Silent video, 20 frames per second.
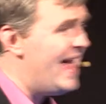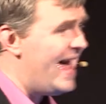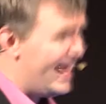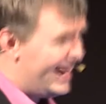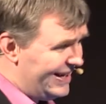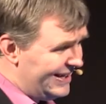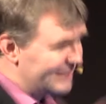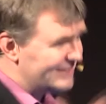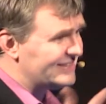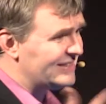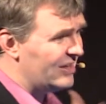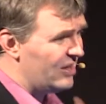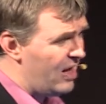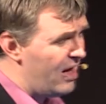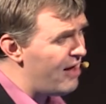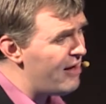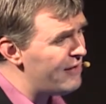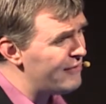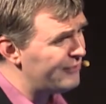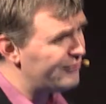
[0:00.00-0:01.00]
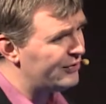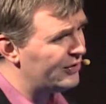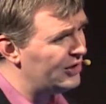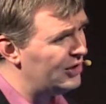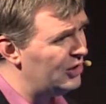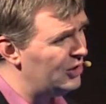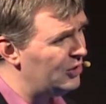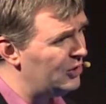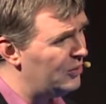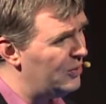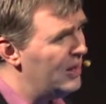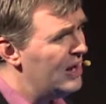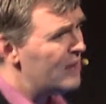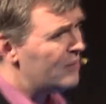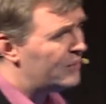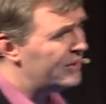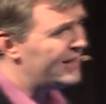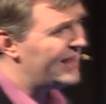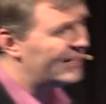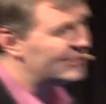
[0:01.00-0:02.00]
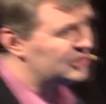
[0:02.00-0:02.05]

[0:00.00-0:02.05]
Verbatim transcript: and His love for you? Would that